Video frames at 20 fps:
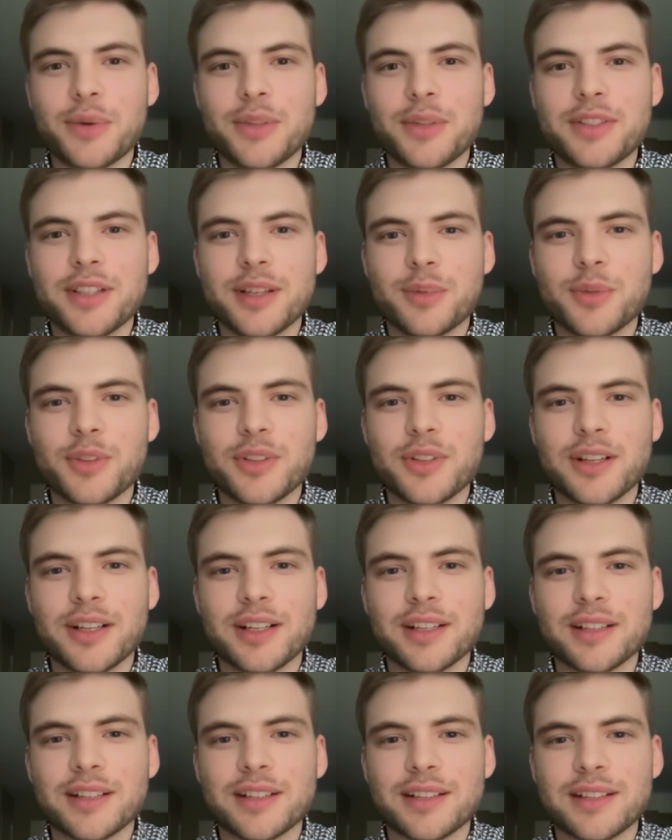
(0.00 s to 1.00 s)
would
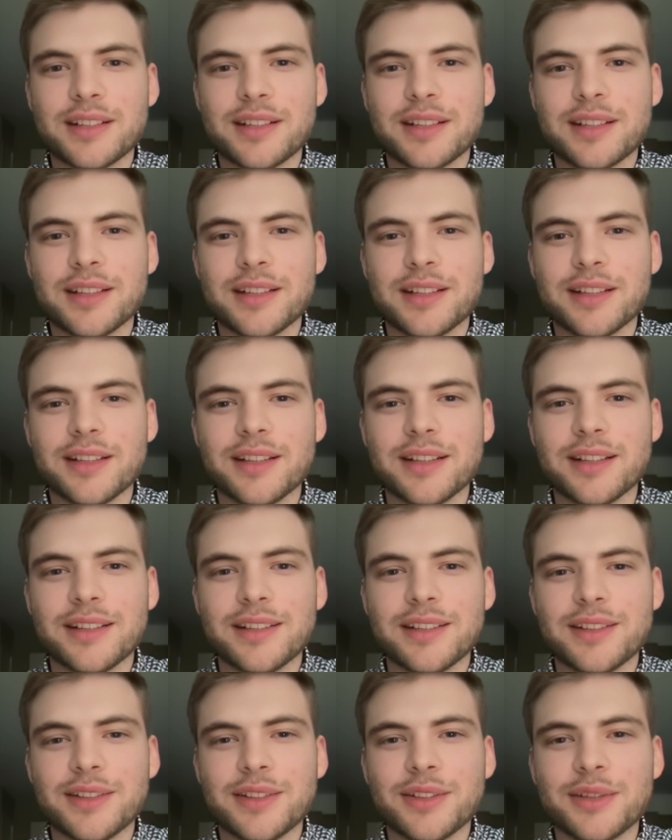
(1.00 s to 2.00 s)
summarize
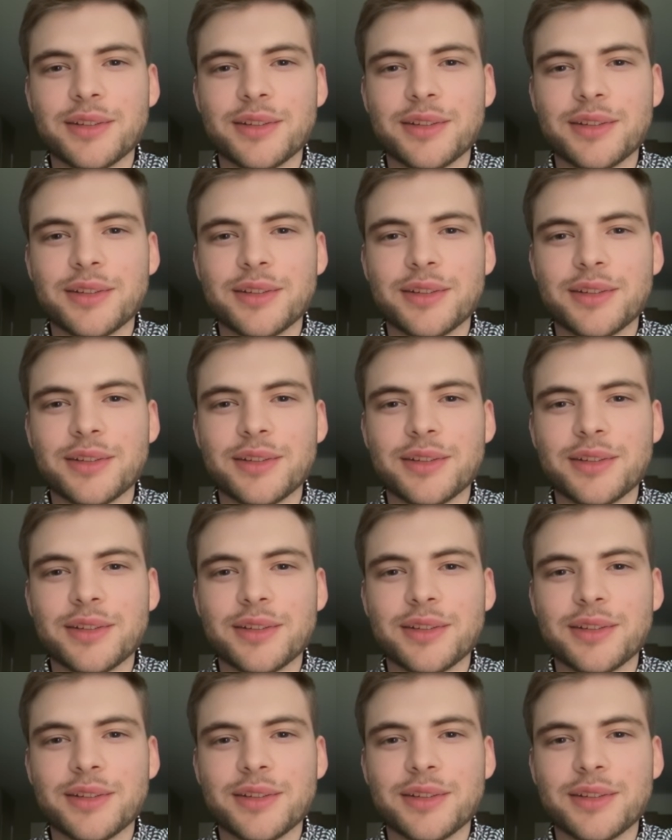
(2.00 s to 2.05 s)
the